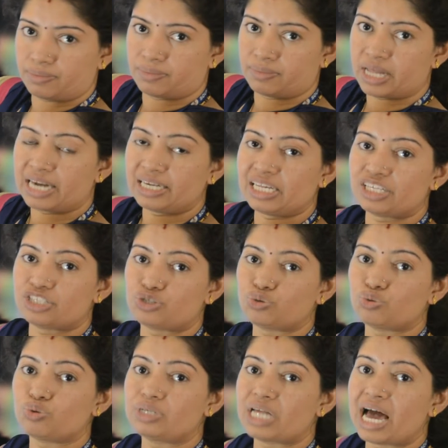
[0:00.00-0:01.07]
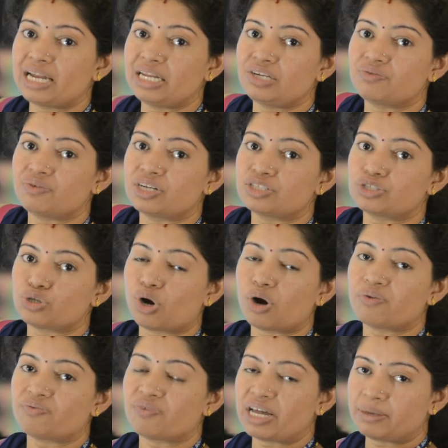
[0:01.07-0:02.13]
that is 2 tan inverse of
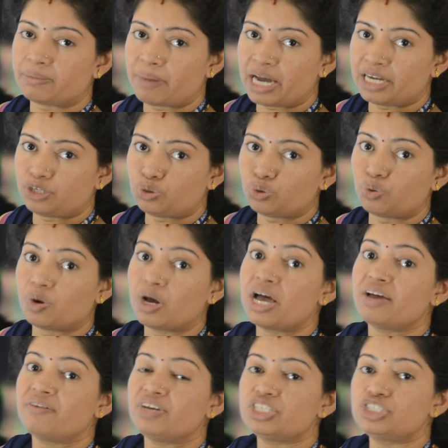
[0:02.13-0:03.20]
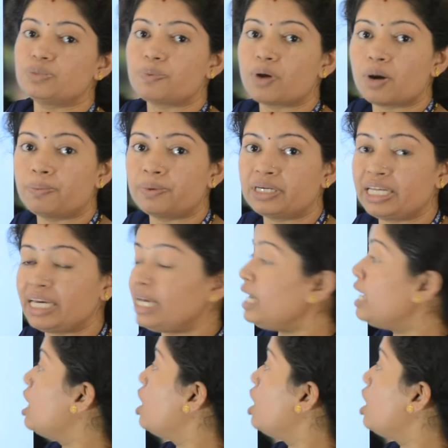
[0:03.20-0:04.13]
1 by 2. Which property?